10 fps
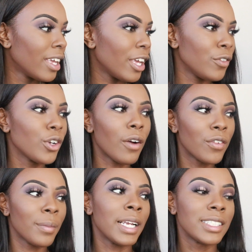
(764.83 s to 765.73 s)
if you come
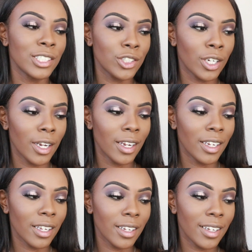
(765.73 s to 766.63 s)
for my
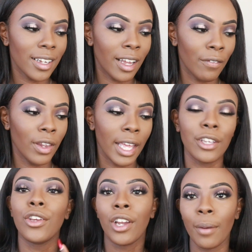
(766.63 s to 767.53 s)
sister, I feel like
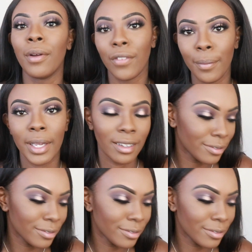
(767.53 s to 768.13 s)
you're coming for me.